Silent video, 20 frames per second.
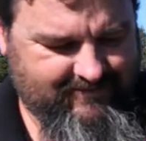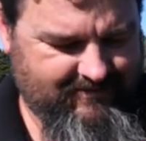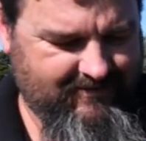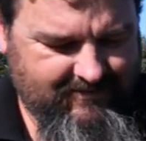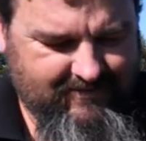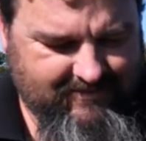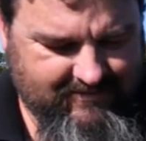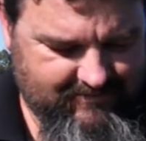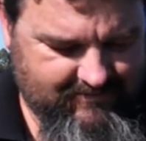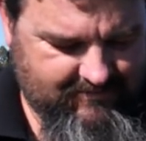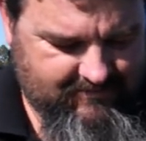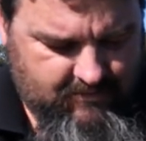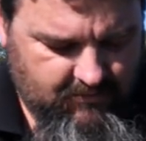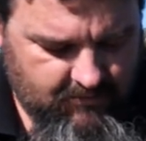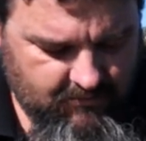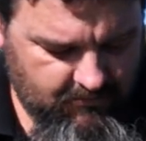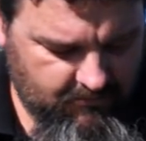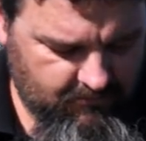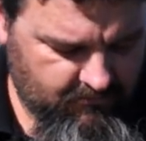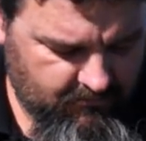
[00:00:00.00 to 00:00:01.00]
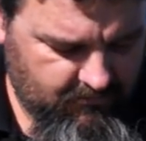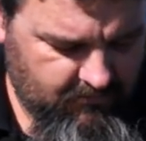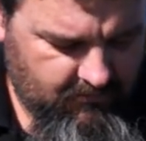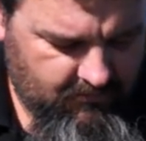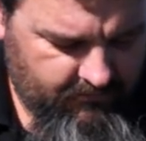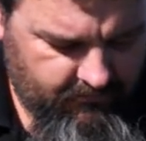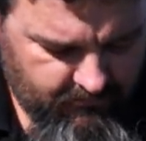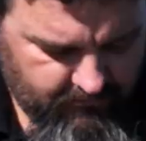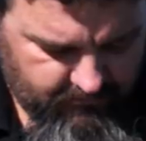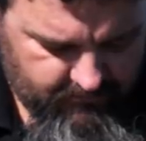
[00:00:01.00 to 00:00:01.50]

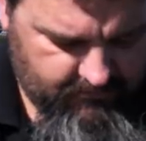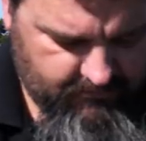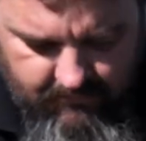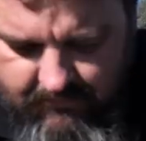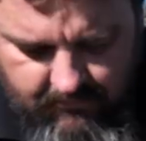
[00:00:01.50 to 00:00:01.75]
[no speech]